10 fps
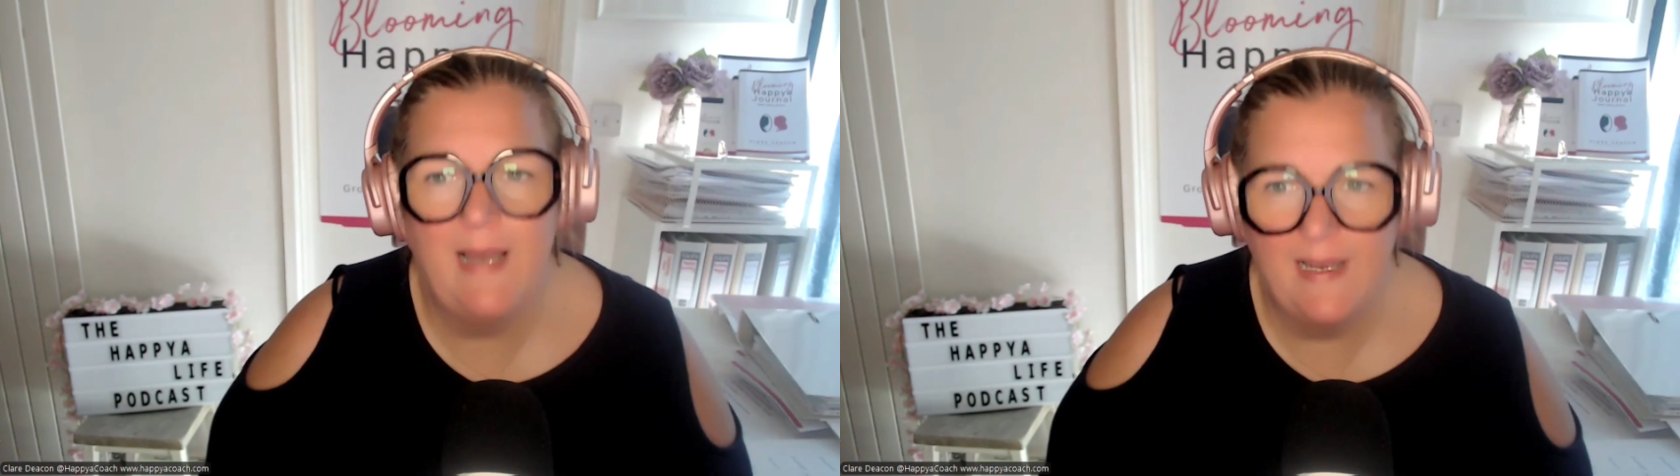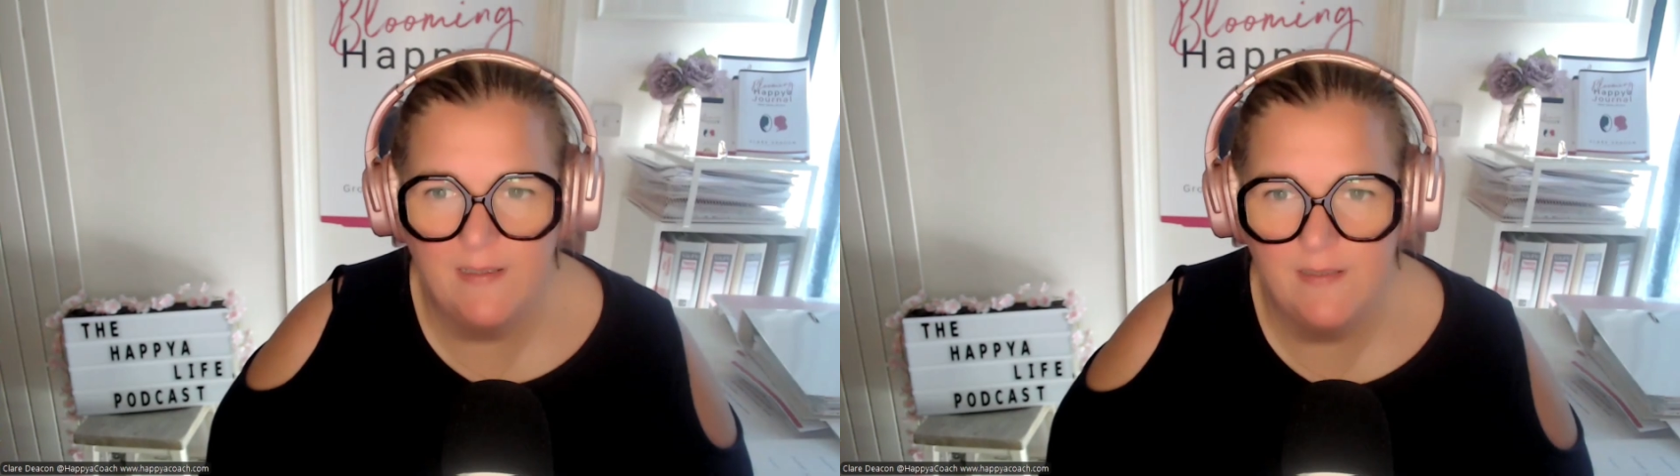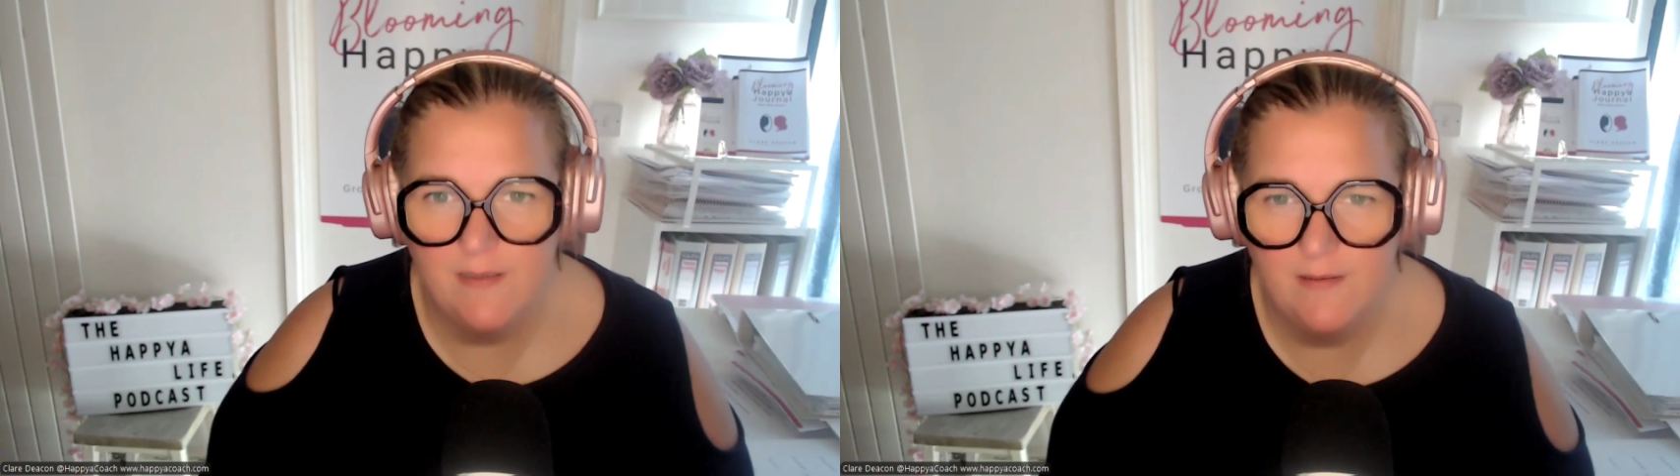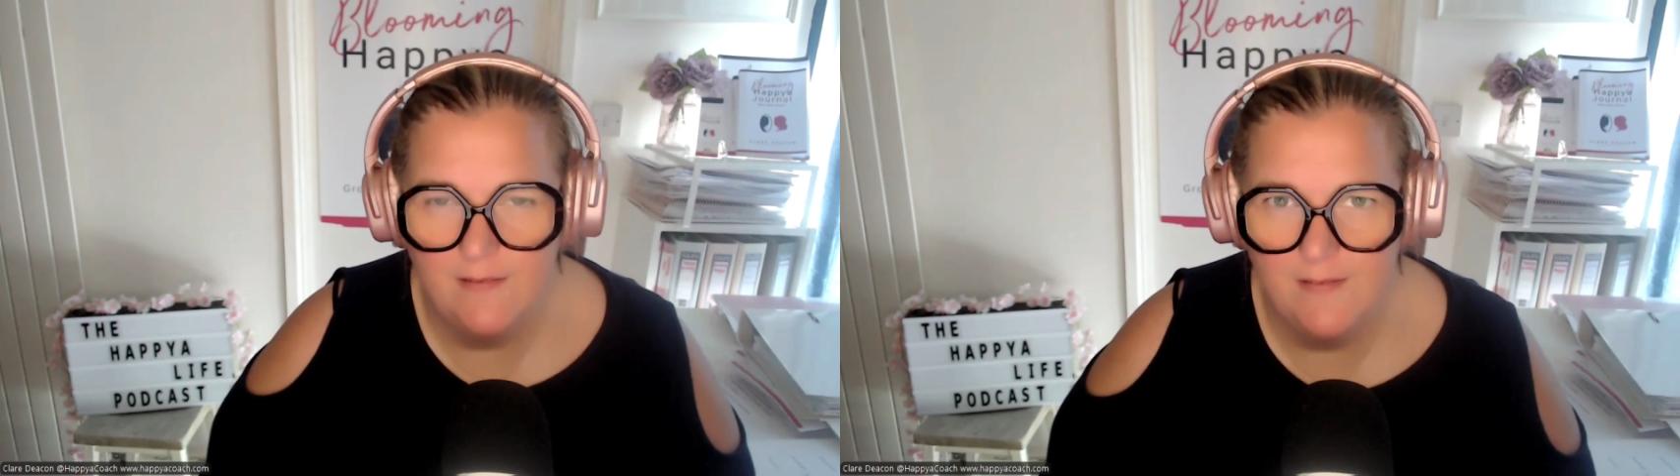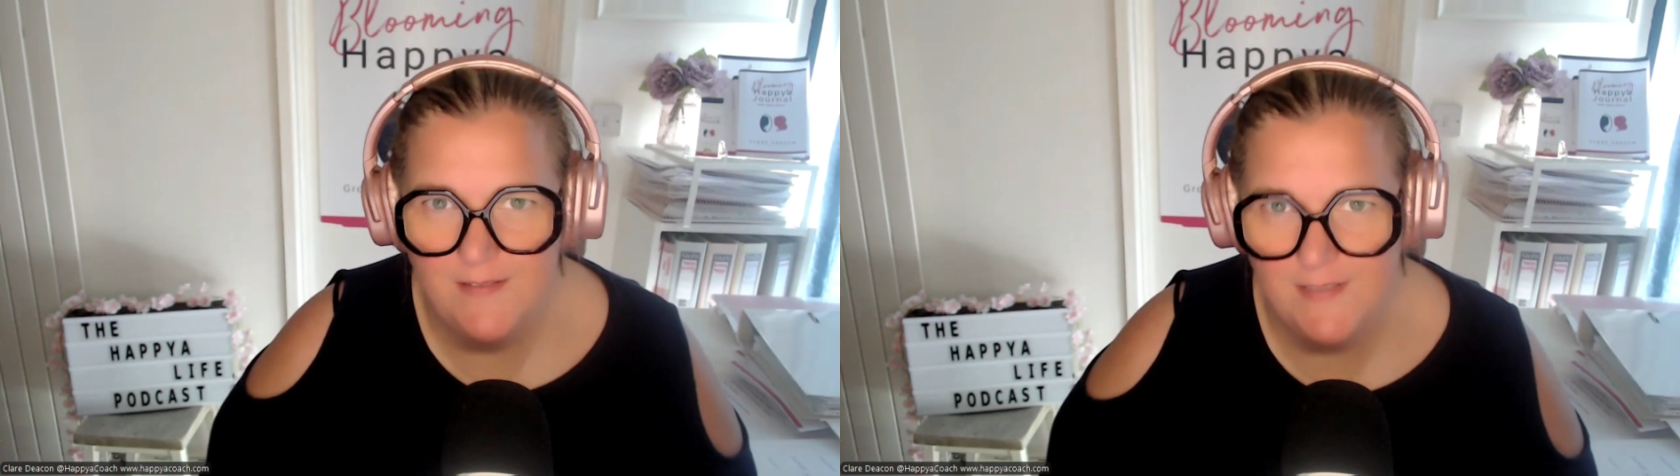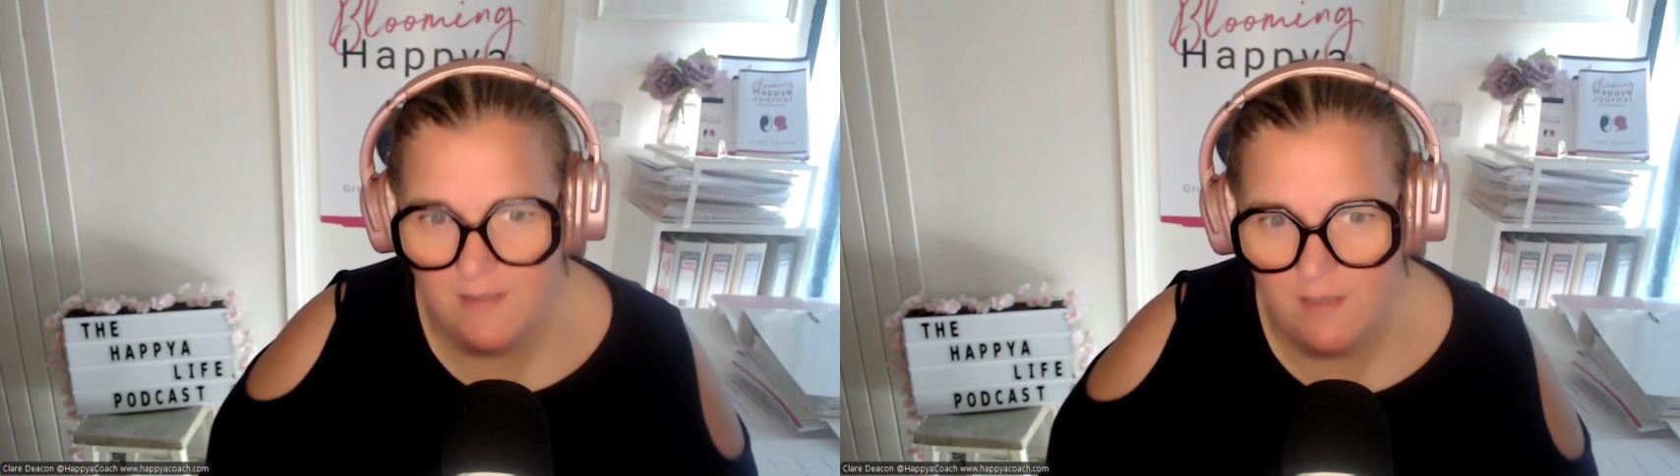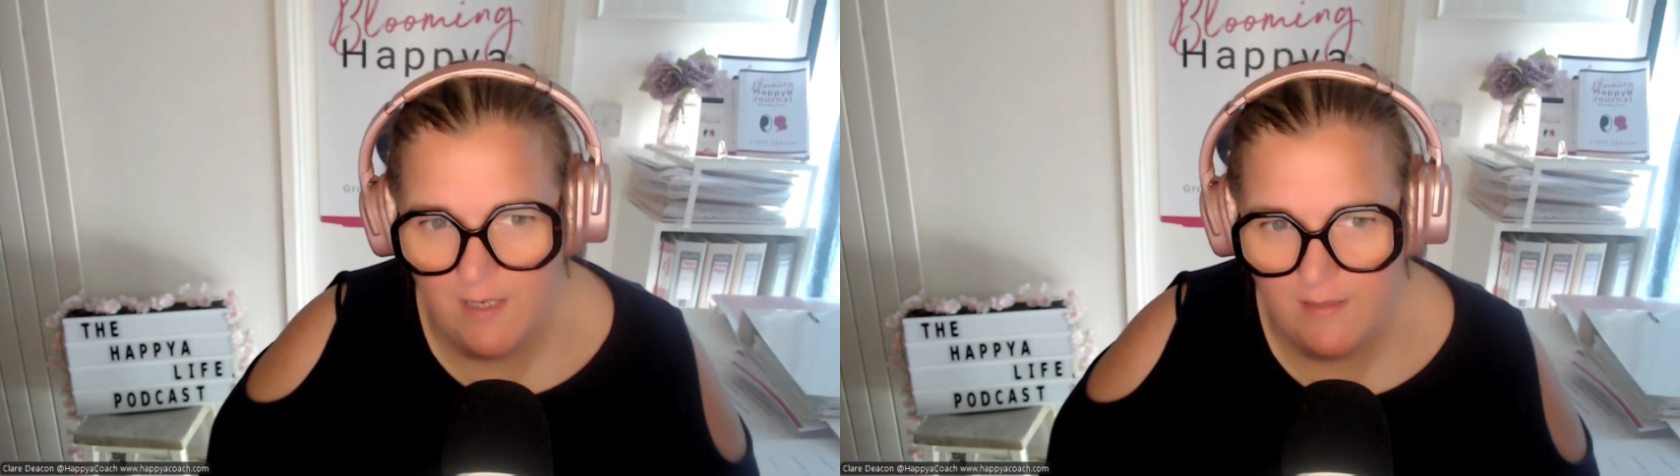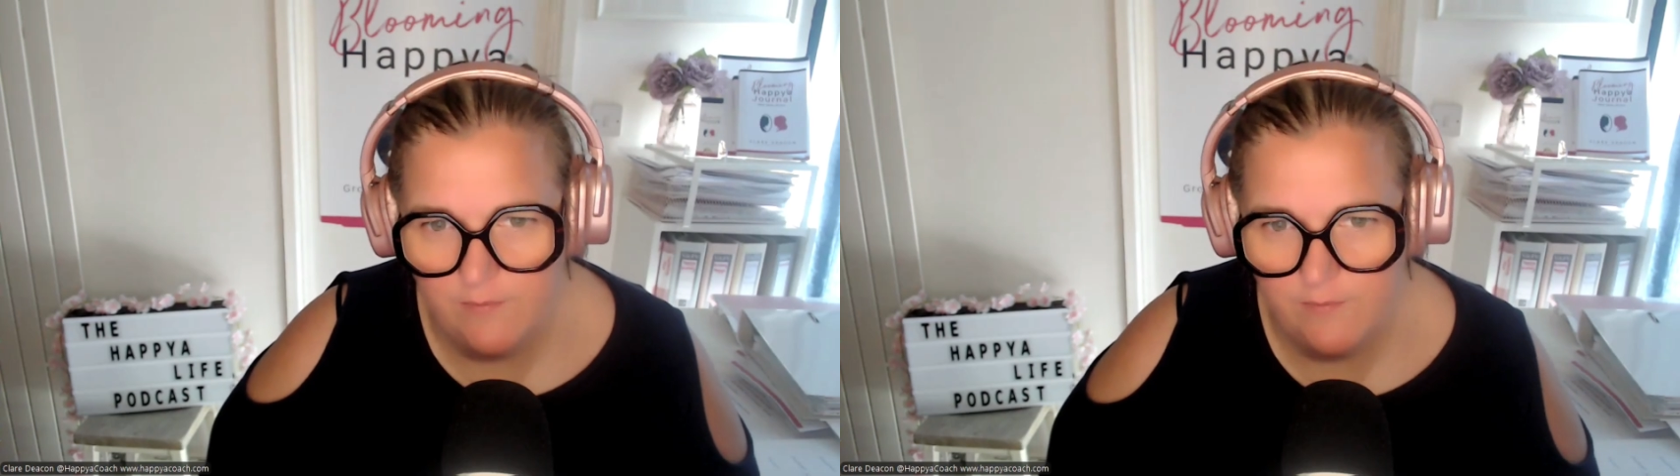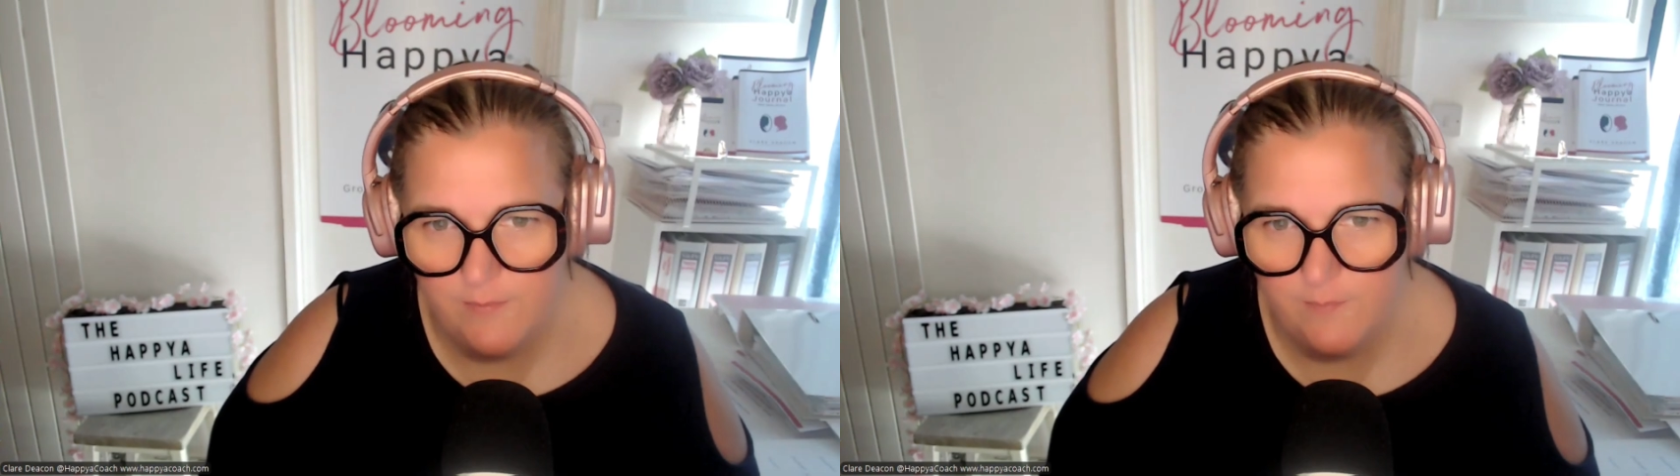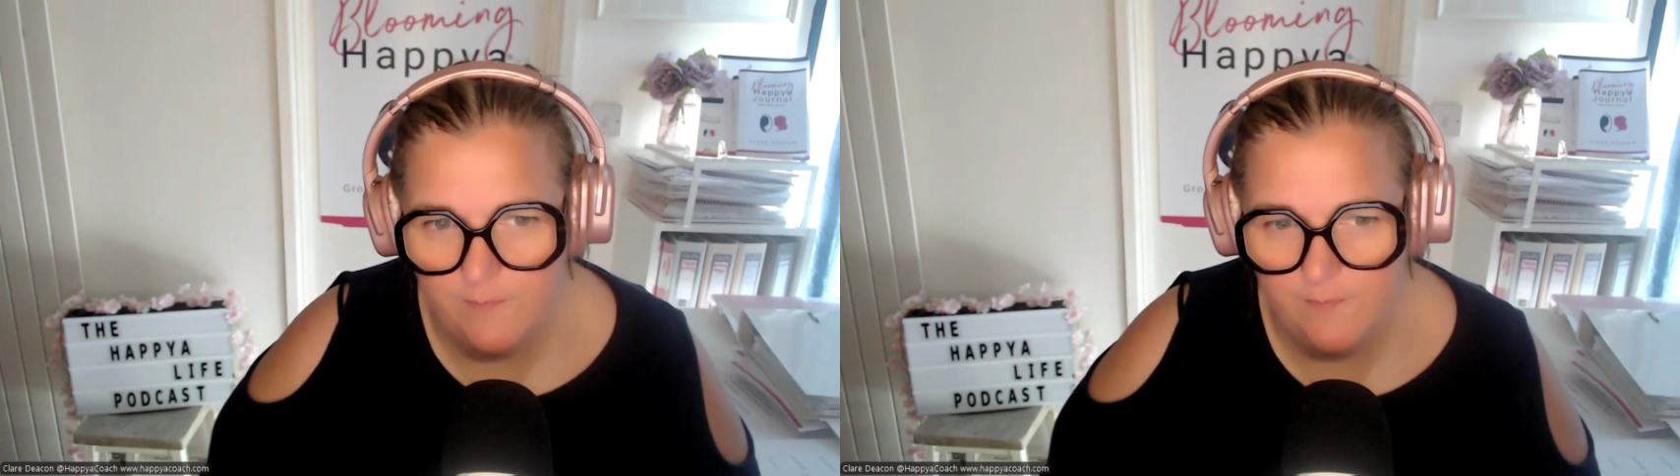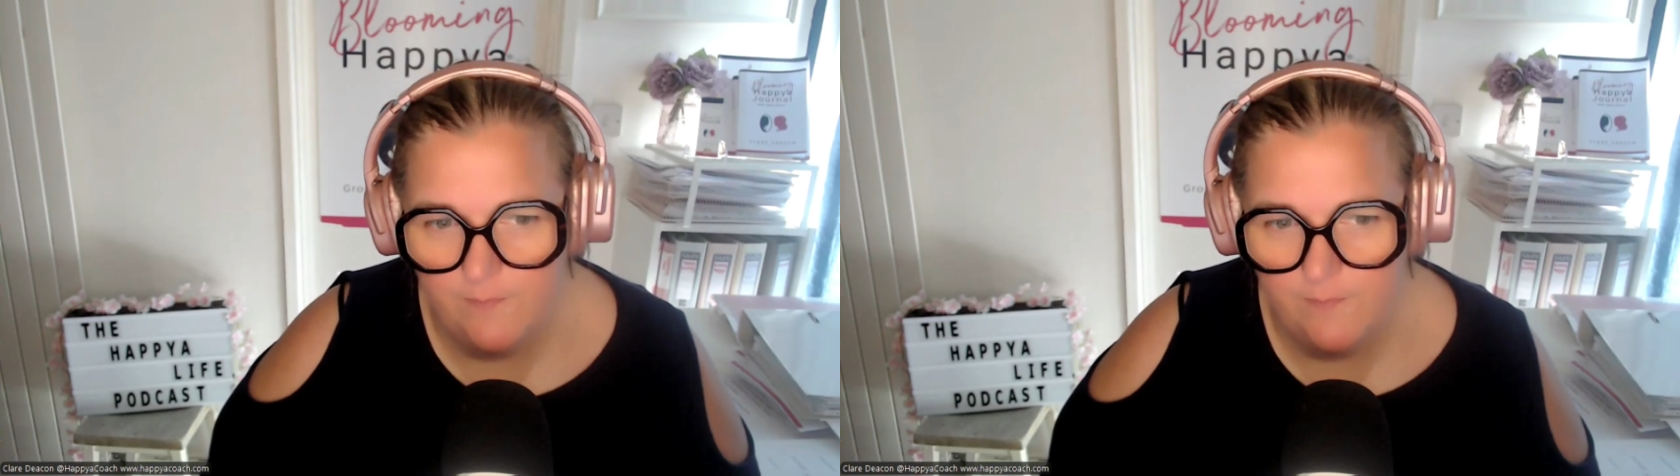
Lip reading: back to life.